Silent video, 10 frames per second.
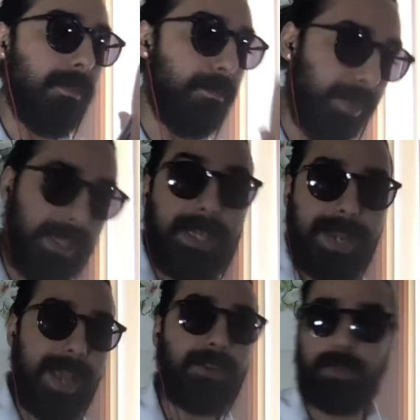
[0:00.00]
being an
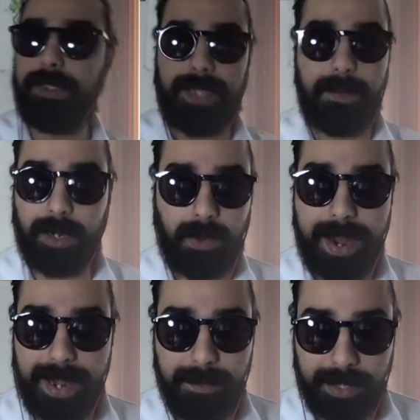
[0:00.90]
actual
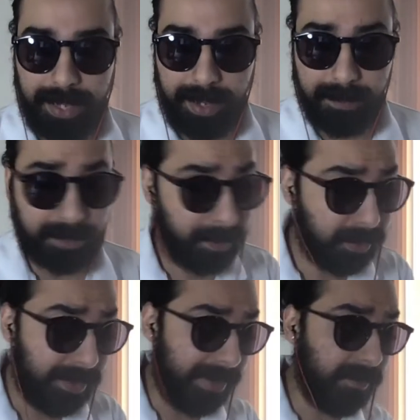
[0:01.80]
Democrat I became,
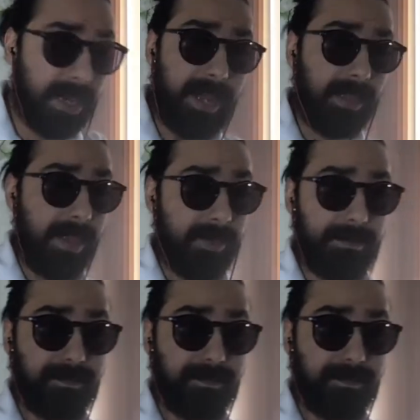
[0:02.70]
especially after 9/11,